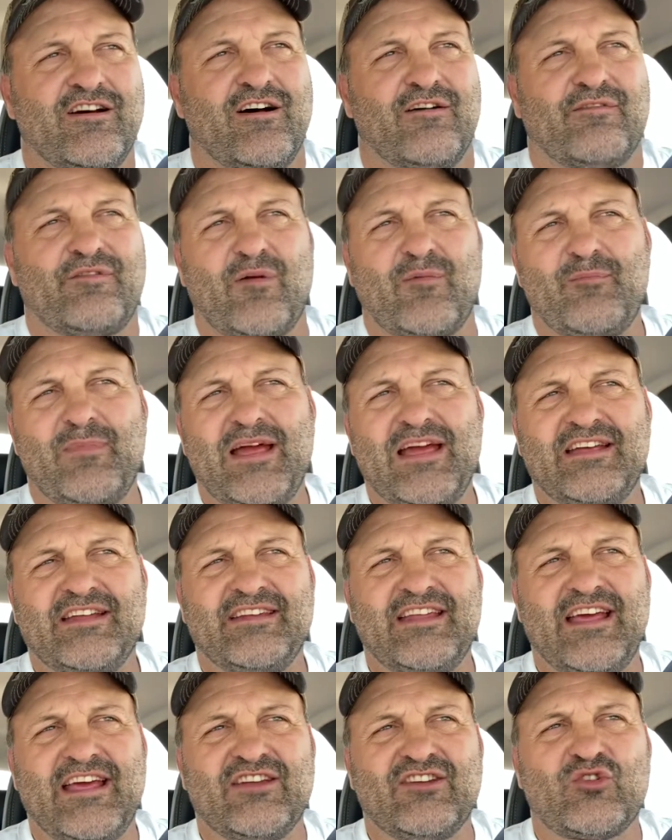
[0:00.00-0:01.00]
From
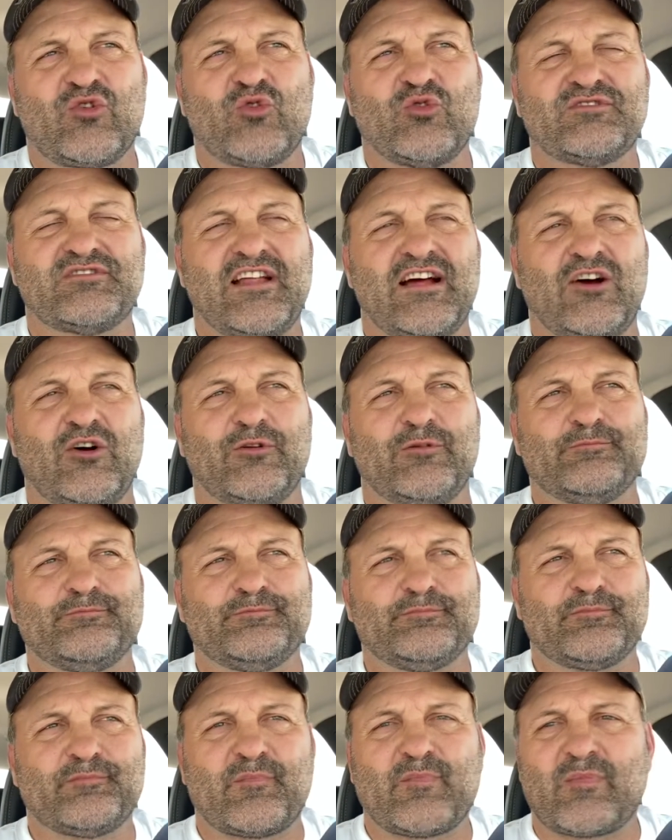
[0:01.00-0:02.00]
Mandan, cruised out,
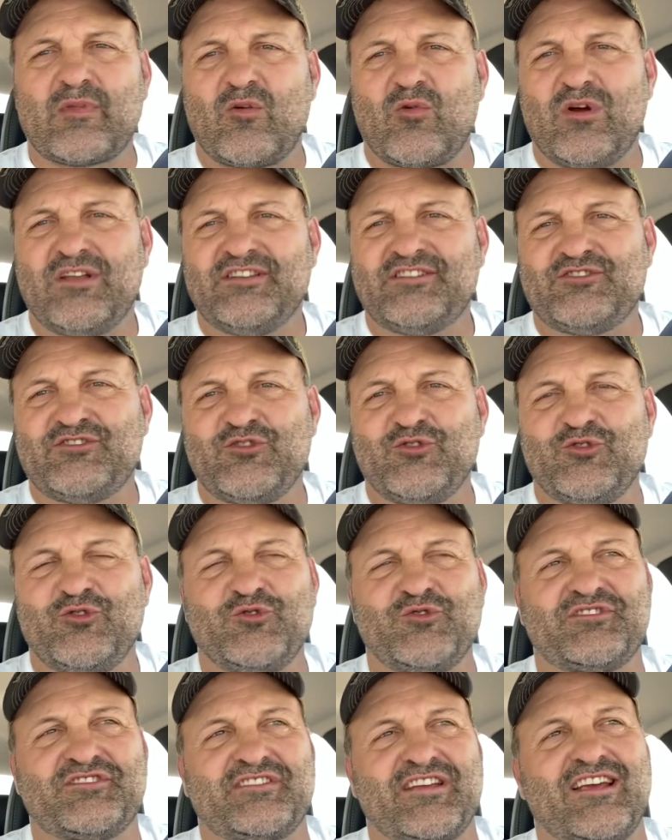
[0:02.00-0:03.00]
went to New
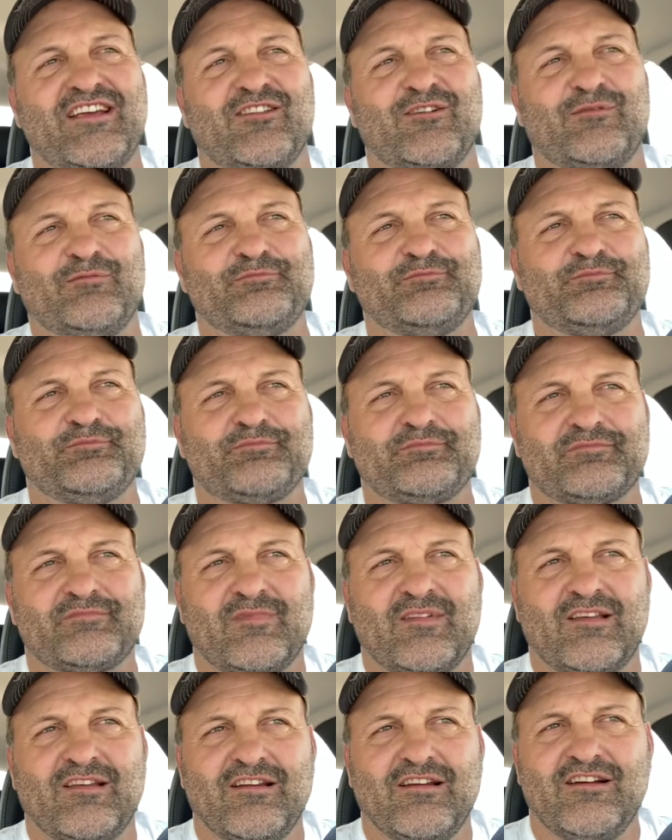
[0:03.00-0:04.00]

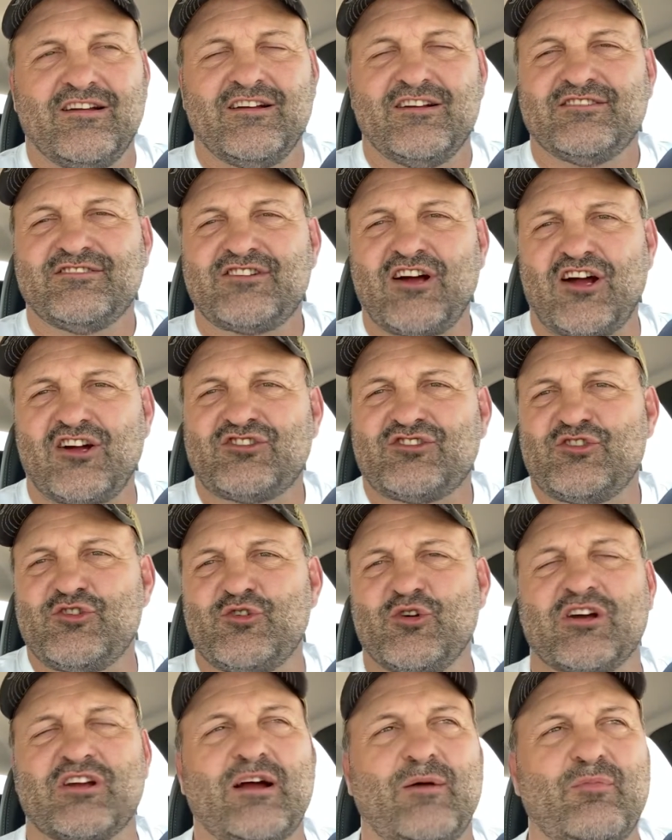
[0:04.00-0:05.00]
Salem, talked to
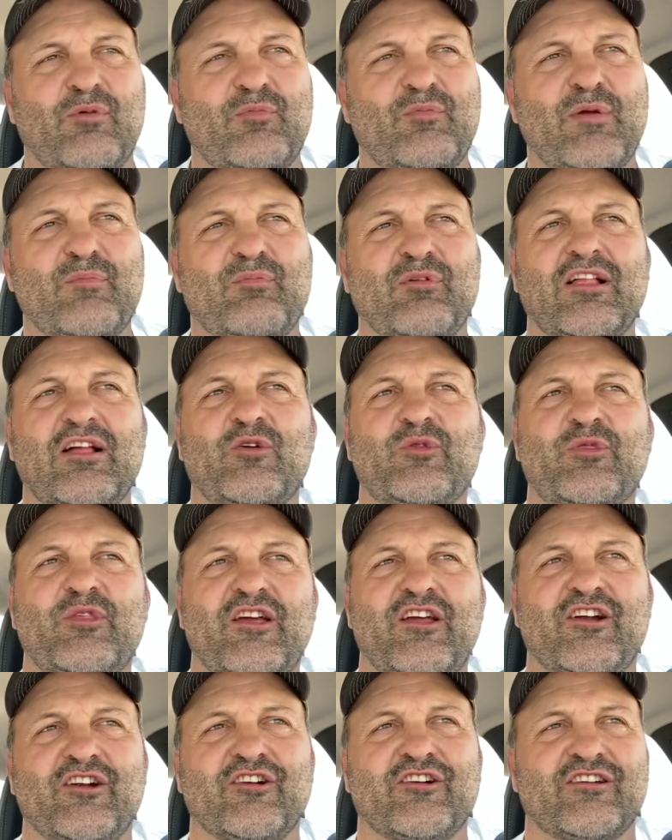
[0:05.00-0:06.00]
a couple people out
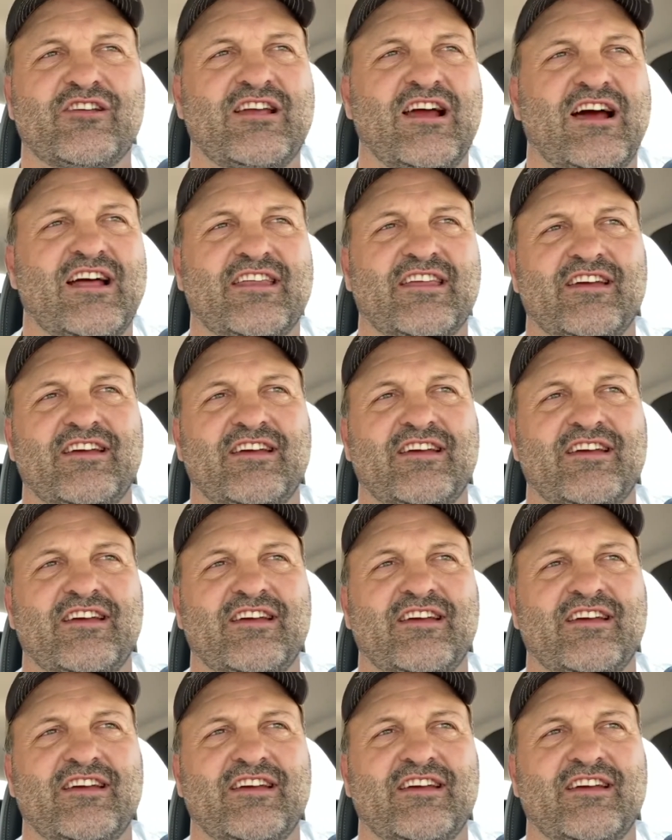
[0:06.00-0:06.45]
there, got